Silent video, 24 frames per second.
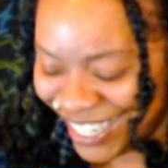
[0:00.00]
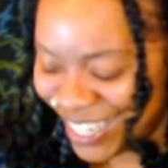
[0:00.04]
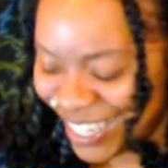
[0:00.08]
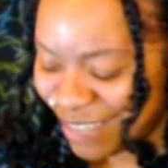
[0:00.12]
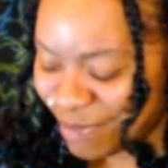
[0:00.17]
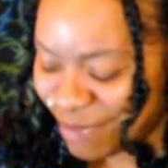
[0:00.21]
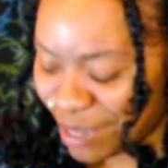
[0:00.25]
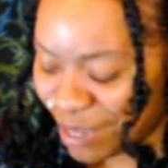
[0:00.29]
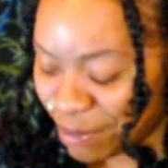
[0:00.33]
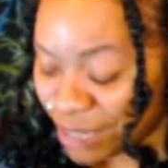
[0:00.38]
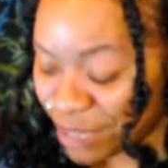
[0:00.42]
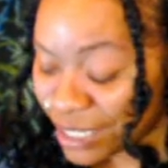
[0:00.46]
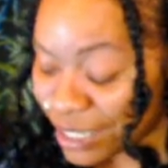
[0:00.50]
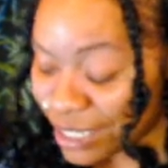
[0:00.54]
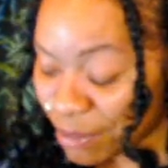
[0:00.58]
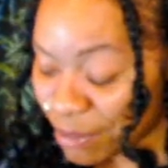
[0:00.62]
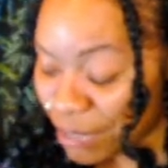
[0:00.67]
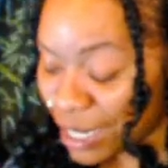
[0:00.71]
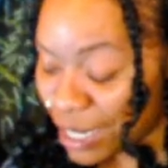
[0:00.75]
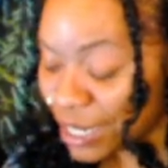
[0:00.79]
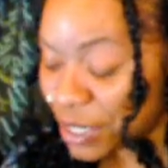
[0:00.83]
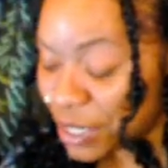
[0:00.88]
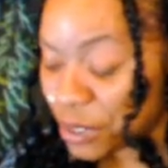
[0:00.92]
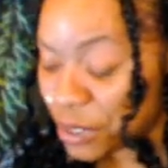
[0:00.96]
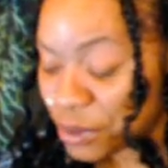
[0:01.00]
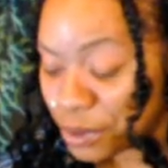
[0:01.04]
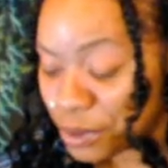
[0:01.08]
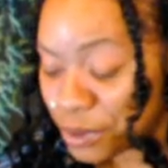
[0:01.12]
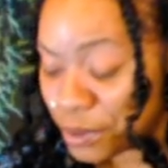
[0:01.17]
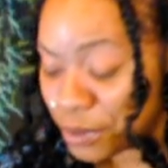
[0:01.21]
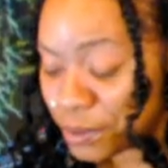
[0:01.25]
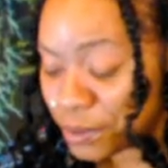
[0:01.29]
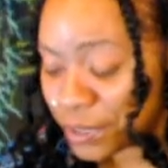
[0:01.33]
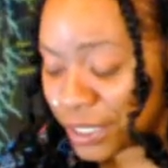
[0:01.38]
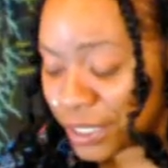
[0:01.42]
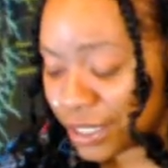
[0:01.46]
Maybe somebody you do
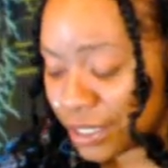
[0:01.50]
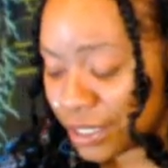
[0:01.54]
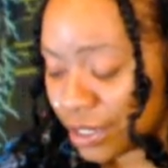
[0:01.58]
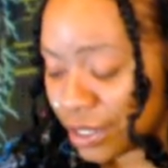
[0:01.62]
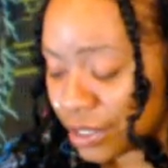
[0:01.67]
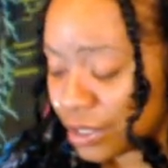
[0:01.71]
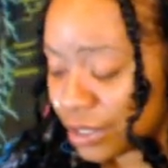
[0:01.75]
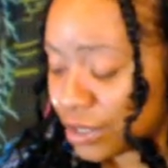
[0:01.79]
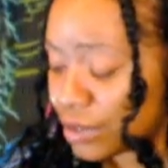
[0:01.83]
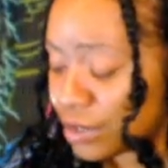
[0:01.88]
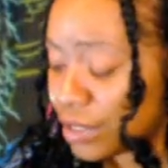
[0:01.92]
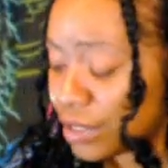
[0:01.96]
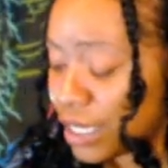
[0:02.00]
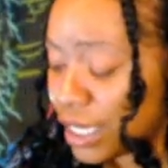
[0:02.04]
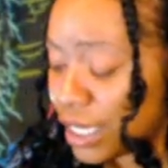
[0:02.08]
want to talk to.